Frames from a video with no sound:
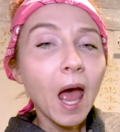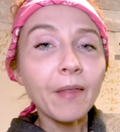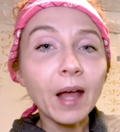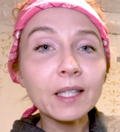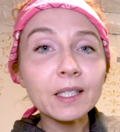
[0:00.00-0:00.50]

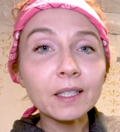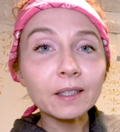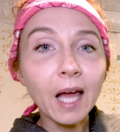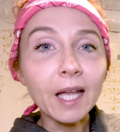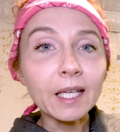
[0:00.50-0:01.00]
And that's to
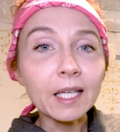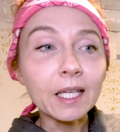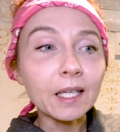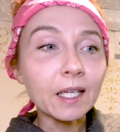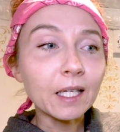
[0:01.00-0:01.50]
let
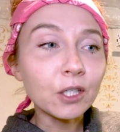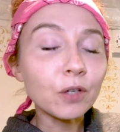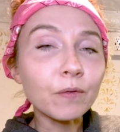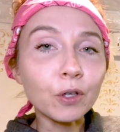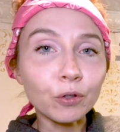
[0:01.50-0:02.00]
each
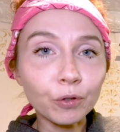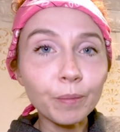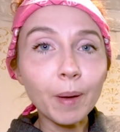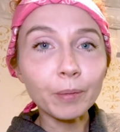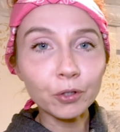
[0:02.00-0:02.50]
of the crew
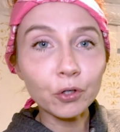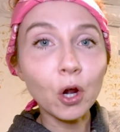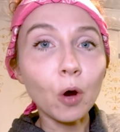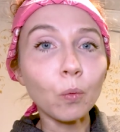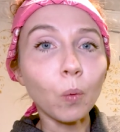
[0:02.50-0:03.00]
members
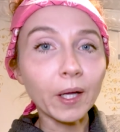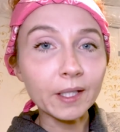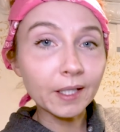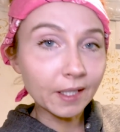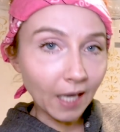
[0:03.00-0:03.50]
know
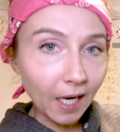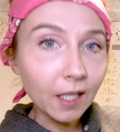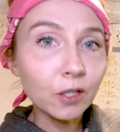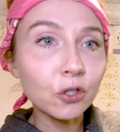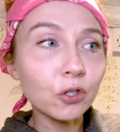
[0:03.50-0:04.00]
what
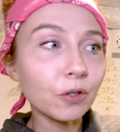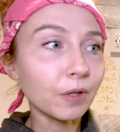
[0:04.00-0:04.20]
stage